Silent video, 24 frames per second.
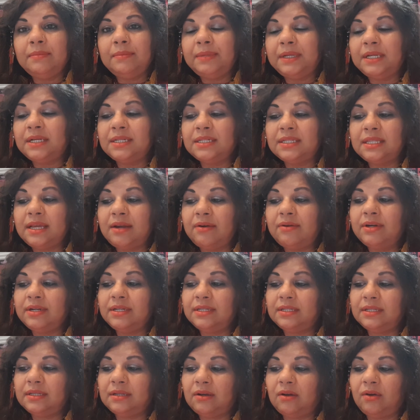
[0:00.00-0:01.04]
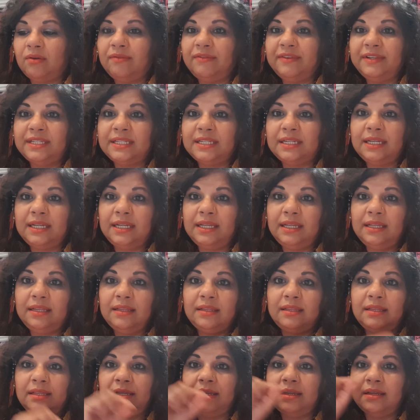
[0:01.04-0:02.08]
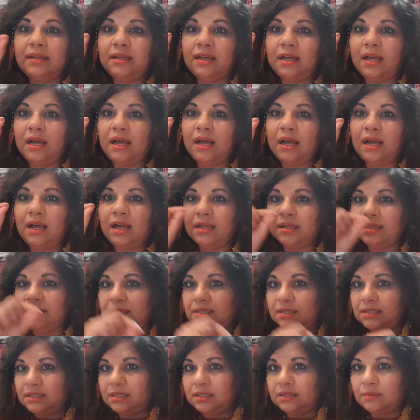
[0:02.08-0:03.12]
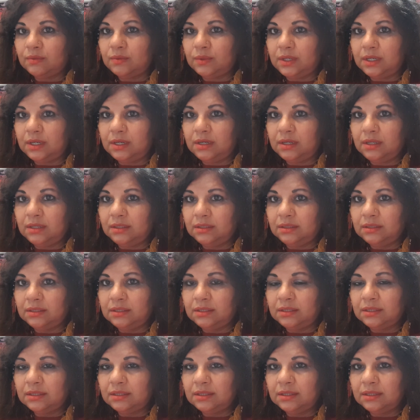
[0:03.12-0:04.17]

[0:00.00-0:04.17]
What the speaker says: because there is obviously the underworld,